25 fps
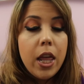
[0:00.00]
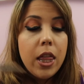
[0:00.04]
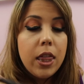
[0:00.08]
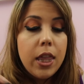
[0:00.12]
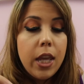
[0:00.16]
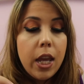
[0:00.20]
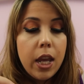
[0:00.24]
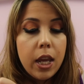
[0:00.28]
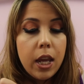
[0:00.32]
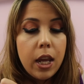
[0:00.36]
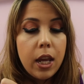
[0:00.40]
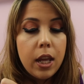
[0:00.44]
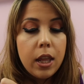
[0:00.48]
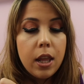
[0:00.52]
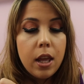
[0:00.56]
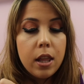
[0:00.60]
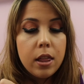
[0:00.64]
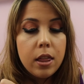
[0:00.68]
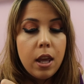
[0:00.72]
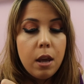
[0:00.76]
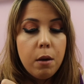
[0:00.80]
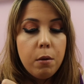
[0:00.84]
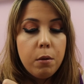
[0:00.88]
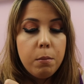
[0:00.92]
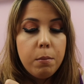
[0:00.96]
thinking
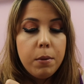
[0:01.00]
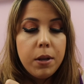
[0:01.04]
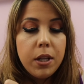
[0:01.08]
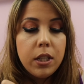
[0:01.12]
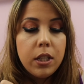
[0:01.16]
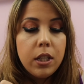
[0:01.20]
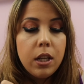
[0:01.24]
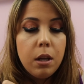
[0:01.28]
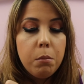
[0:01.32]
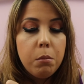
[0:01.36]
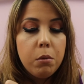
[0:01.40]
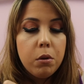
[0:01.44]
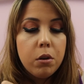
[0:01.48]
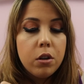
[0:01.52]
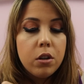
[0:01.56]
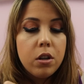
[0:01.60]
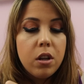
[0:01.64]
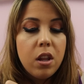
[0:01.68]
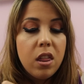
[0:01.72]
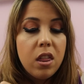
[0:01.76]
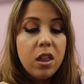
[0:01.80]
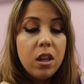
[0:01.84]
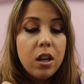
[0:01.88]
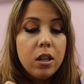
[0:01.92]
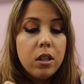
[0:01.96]
that they would be similar
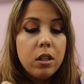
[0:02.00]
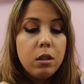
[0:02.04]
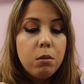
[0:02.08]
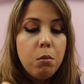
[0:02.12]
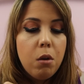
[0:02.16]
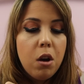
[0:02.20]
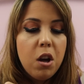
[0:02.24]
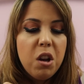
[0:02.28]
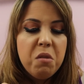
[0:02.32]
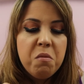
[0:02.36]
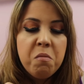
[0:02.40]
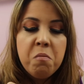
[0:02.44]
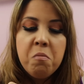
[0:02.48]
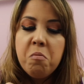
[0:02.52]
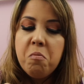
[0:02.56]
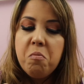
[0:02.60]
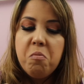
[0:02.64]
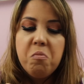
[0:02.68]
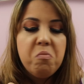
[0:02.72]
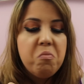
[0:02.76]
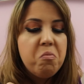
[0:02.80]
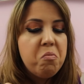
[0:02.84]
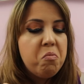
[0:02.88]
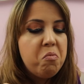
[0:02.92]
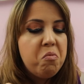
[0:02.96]
to this one.
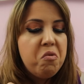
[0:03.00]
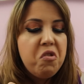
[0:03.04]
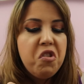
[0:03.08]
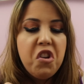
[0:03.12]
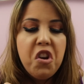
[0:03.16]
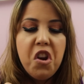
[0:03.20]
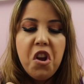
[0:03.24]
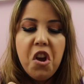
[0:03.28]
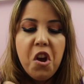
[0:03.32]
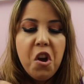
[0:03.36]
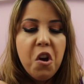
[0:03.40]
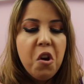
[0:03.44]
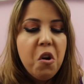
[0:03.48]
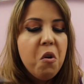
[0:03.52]
No.